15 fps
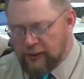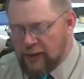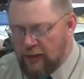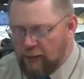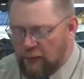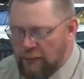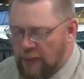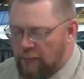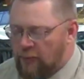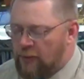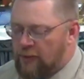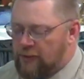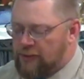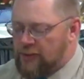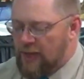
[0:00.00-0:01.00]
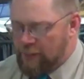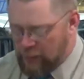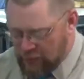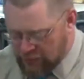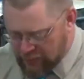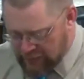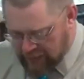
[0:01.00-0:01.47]
Now remember in
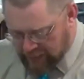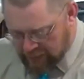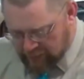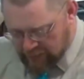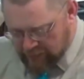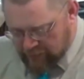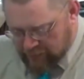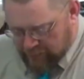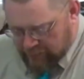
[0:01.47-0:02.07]
chapter 6,